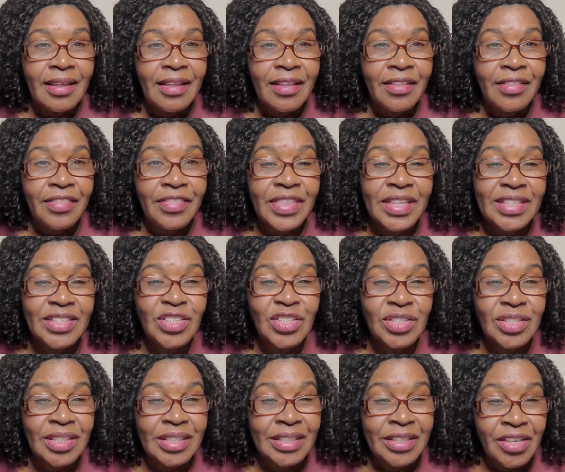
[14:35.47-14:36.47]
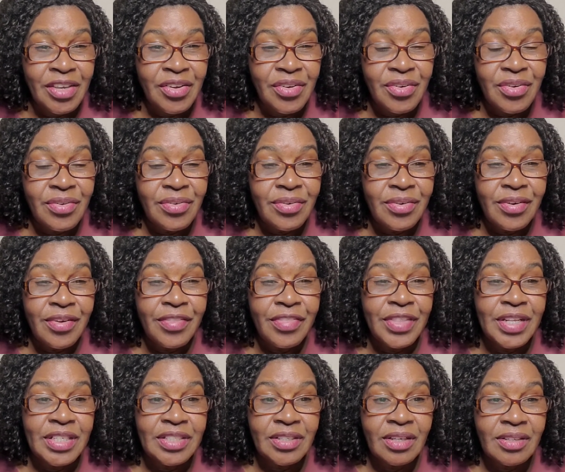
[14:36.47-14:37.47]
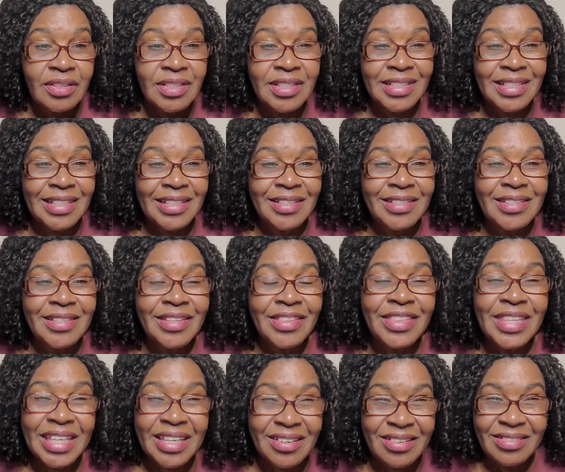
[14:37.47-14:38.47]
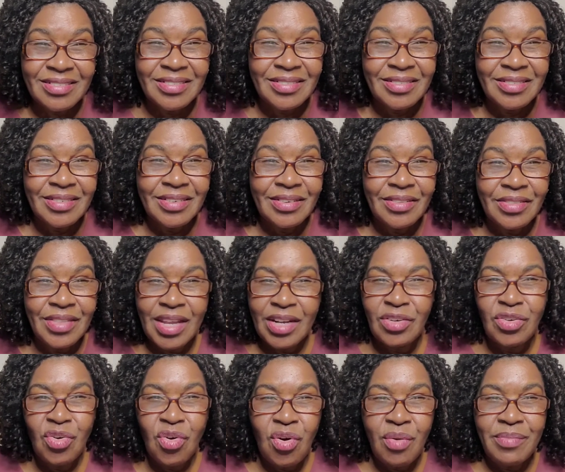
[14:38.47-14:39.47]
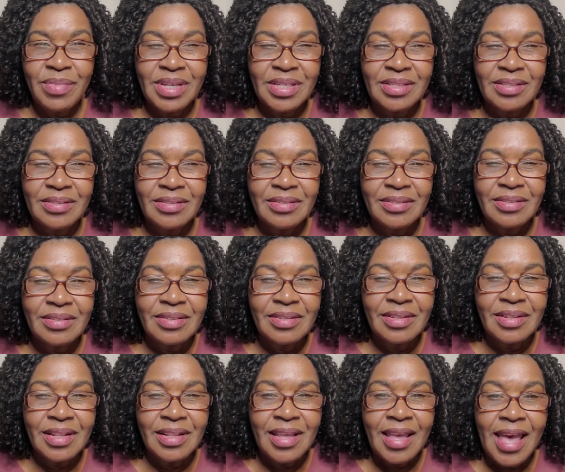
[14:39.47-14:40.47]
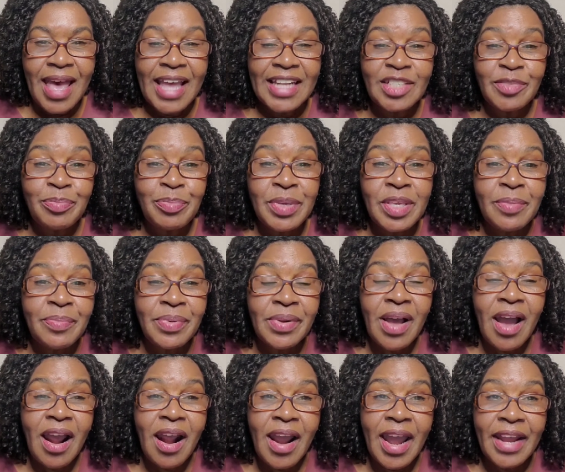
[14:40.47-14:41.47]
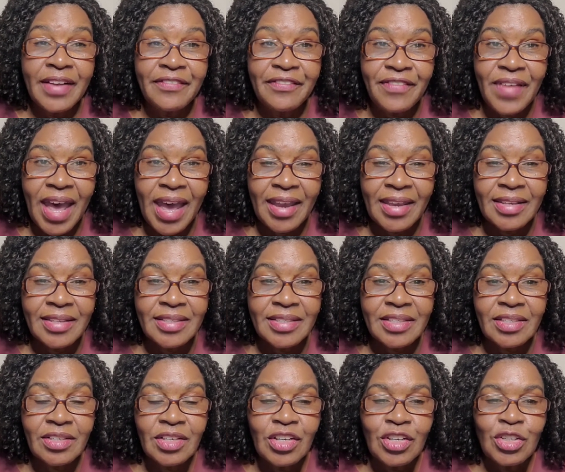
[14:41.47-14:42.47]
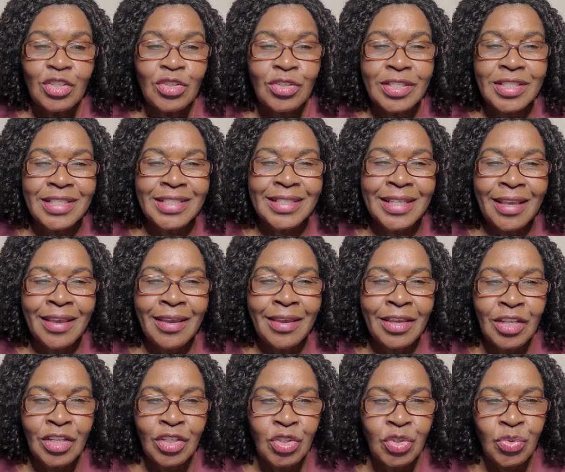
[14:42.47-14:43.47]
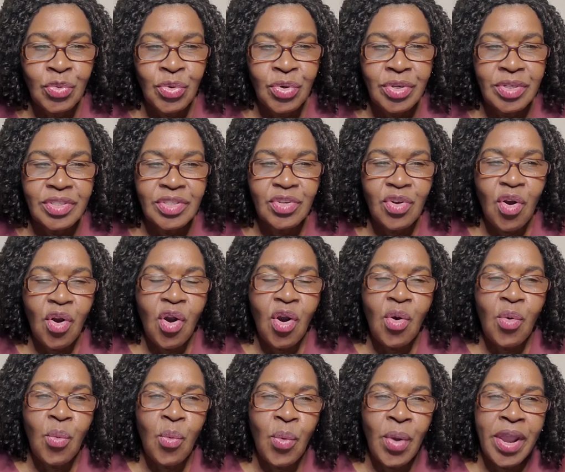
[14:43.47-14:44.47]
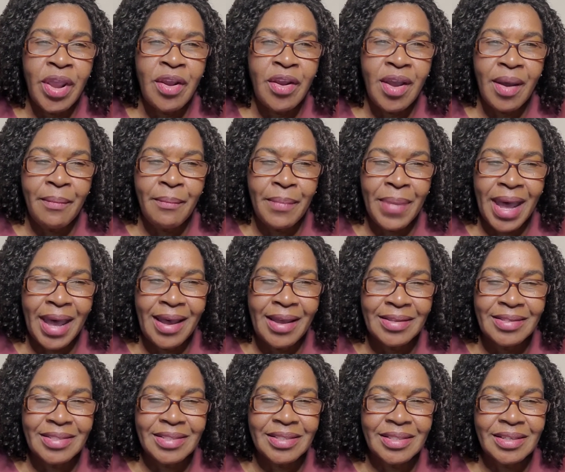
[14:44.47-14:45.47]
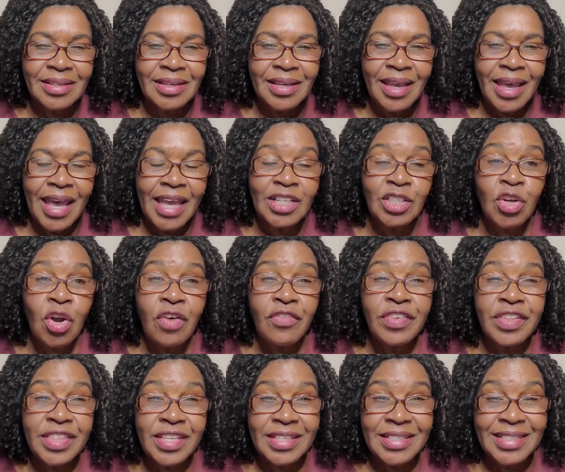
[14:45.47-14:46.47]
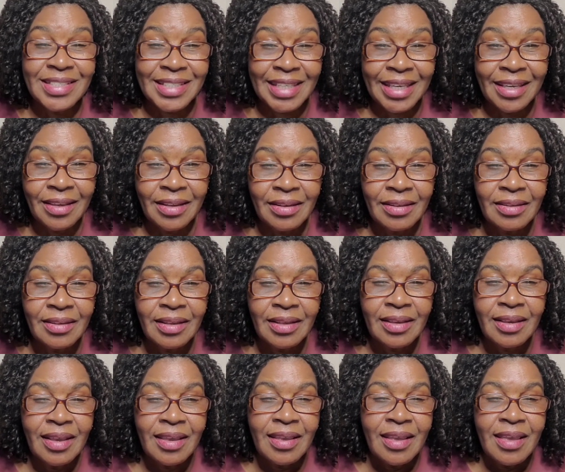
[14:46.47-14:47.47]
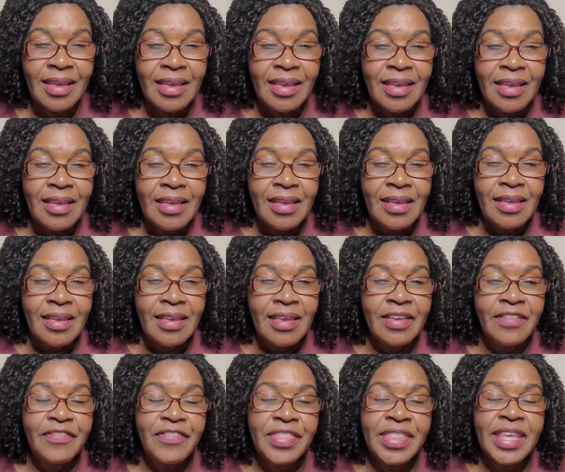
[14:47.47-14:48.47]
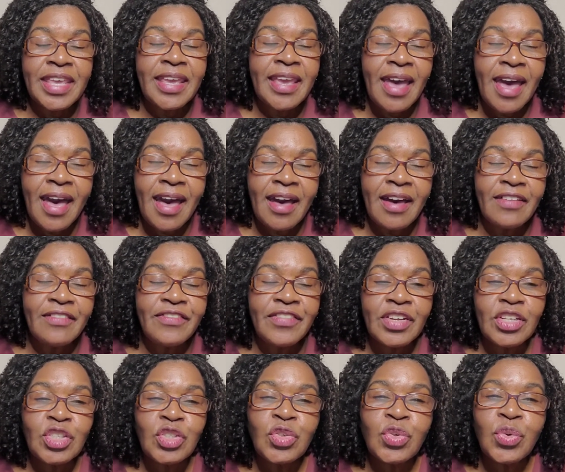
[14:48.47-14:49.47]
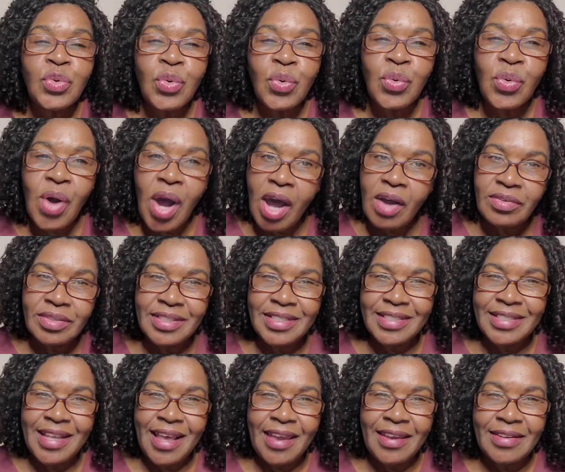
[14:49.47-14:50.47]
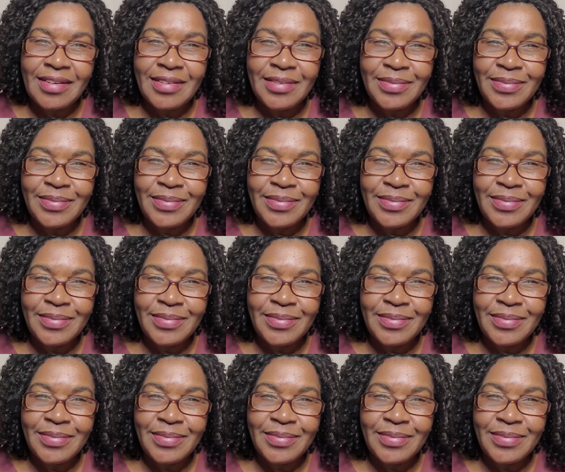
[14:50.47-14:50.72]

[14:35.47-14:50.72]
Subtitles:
This year, the dust is thicker than normal, and people are advised to stay indoors or wear a mask and cover their skin if they have to go outside.